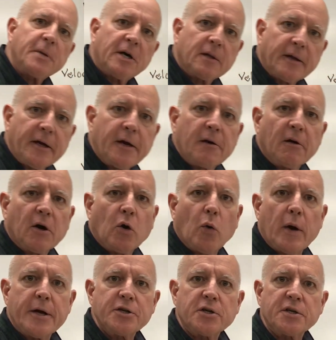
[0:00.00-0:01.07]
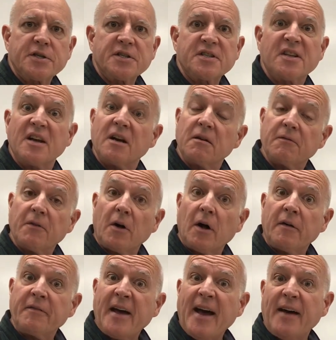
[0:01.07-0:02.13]
about linear equations that
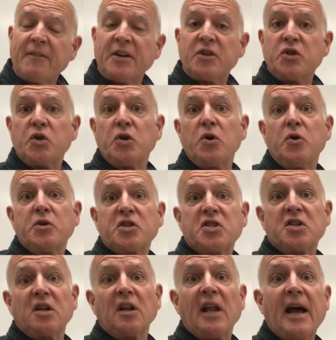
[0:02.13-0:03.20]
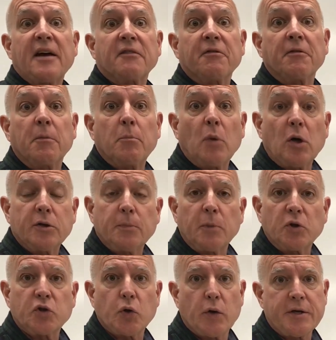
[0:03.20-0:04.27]
involve having to select from
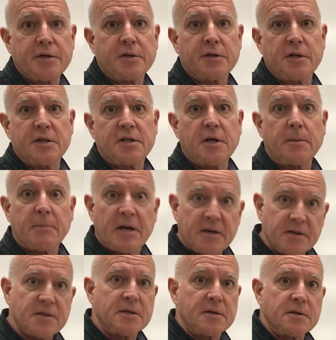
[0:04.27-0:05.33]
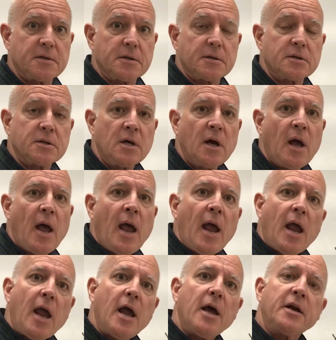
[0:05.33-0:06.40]
multiple choices in some instances.
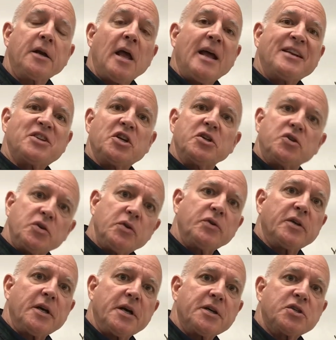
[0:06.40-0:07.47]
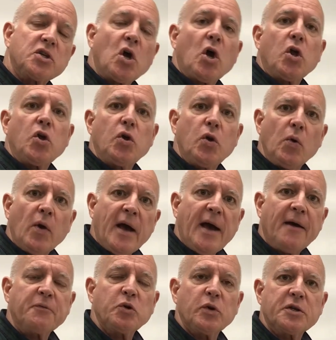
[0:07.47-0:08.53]
And to do this, you
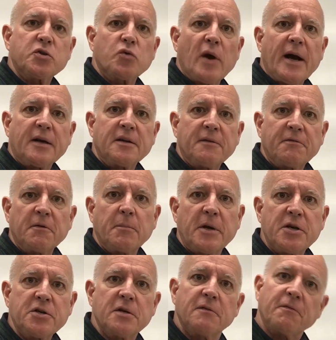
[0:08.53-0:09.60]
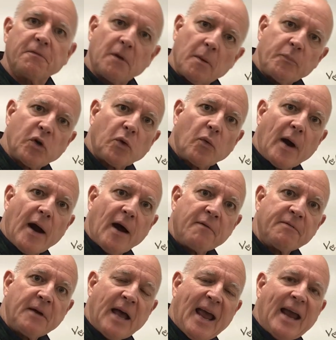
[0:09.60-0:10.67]
have to extract information from the
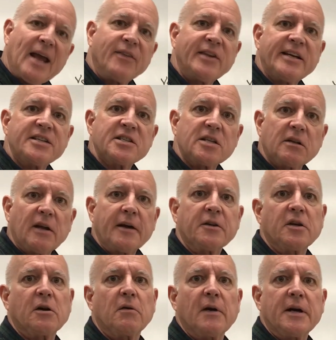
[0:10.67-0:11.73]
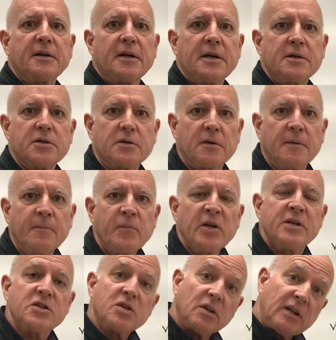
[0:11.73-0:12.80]
graph and then select the correct answer.
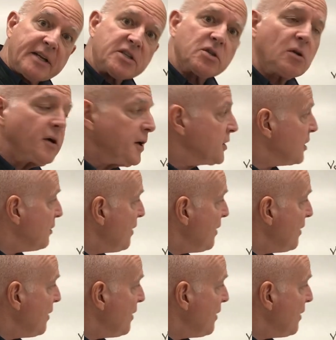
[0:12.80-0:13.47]
So let's look at the